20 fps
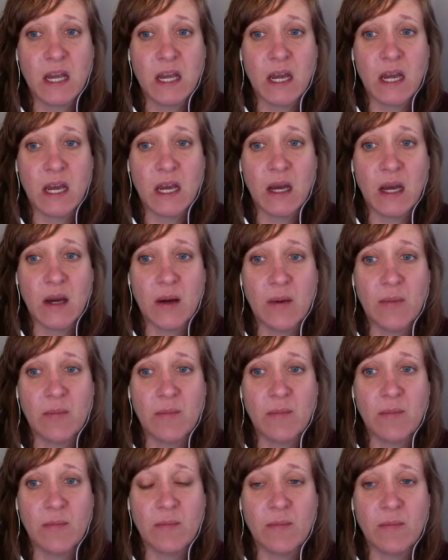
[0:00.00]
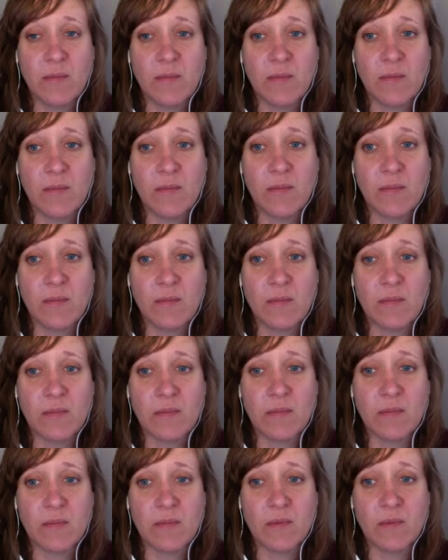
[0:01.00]
Um,
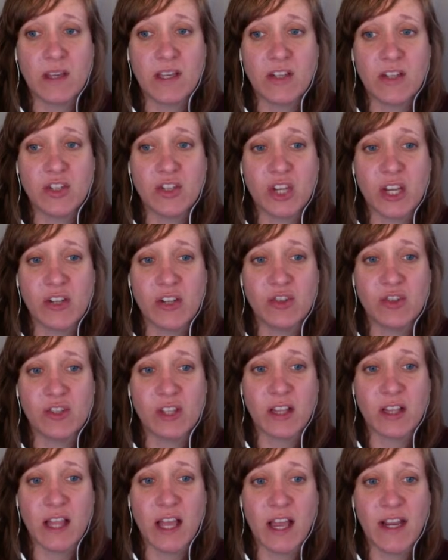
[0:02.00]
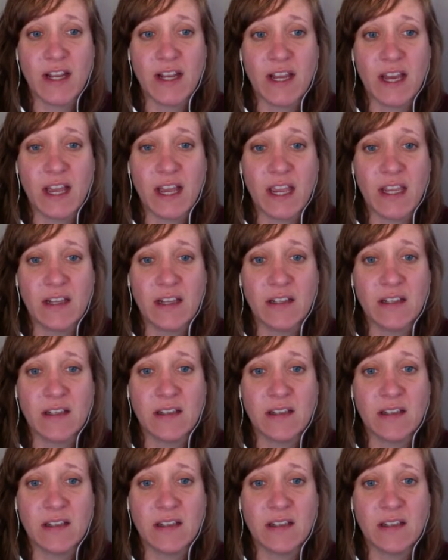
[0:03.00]
we can change the line height